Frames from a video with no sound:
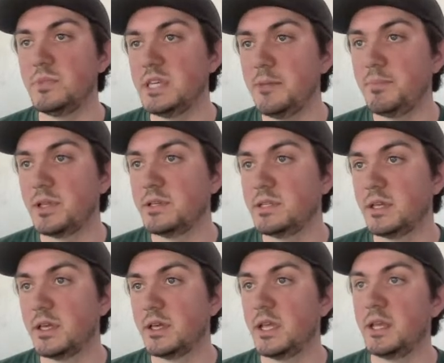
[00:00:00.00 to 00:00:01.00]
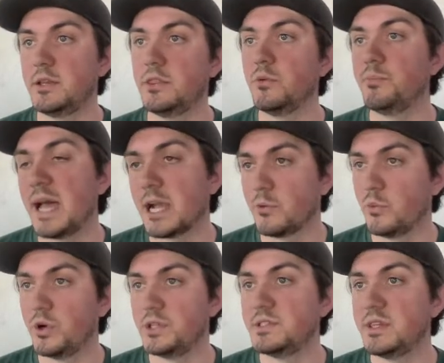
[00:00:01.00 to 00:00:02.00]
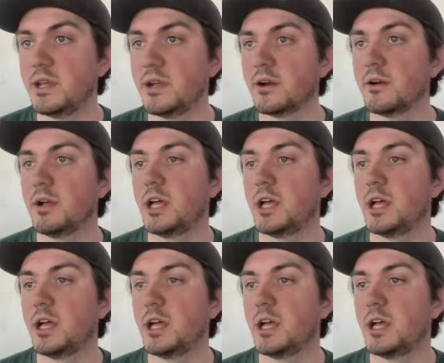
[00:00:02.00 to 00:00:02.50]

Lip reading: deep into the backwoods there,